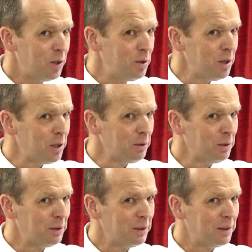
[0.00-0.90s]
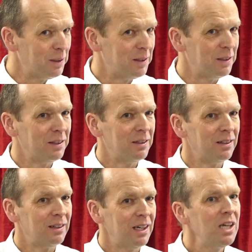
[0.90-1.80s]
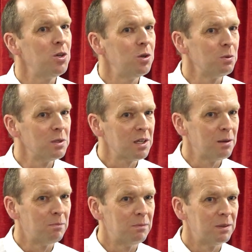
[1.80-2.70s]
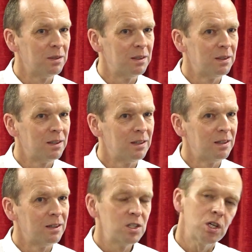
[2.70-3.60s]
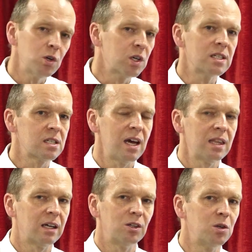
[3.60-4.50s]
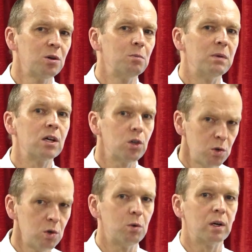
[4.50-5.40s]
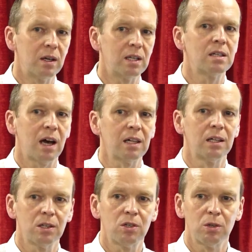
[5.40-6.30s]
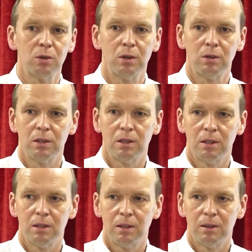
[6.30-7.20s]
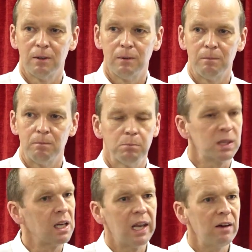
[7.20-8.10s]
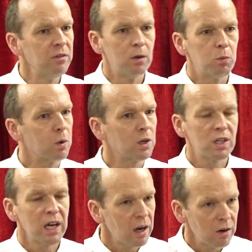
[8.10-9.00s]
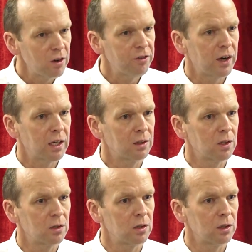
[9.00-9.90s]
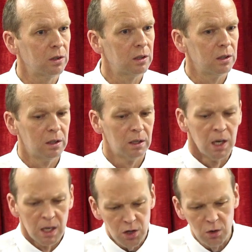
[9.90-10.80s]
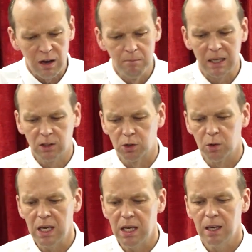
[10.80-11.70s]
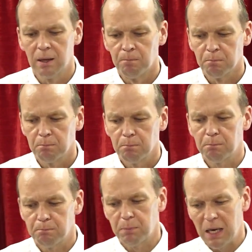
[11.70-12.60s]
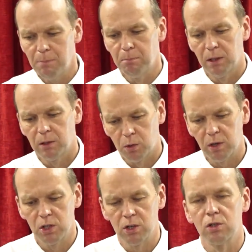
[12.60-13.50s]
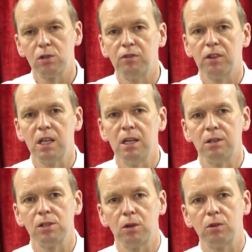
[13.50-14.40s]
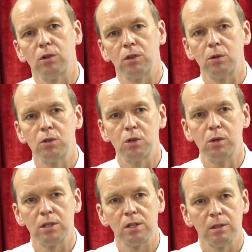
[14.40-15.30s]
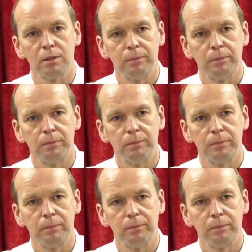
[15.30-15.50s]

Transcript: You know. He knew it was him. See, you could say that and you don't mean it. You know it exactly it's you. But the 11 were terrified at the thought. Do you know, I've met three people, Christians, over the years who thought they were Judas.